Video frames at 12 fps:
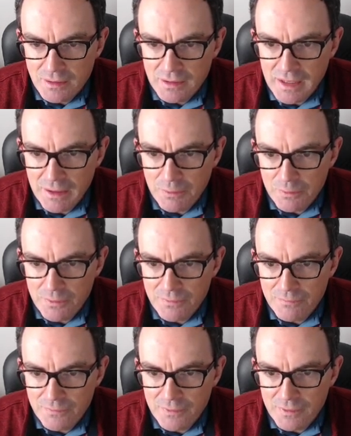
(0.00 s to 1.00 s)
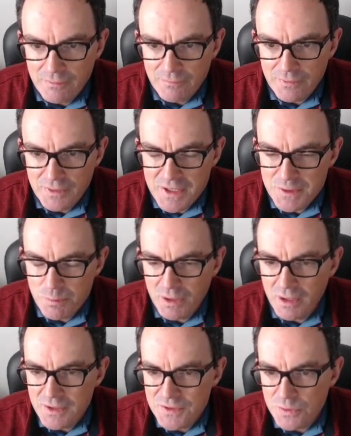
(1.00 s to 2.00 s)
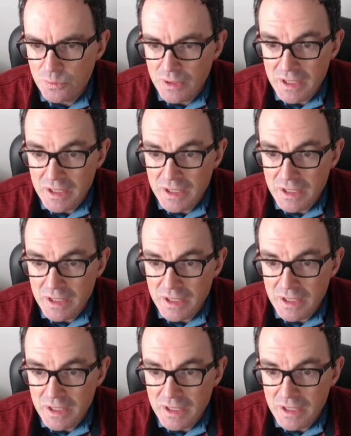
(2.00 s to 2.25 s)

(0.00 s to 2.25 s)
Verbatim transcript: Now, this one I saw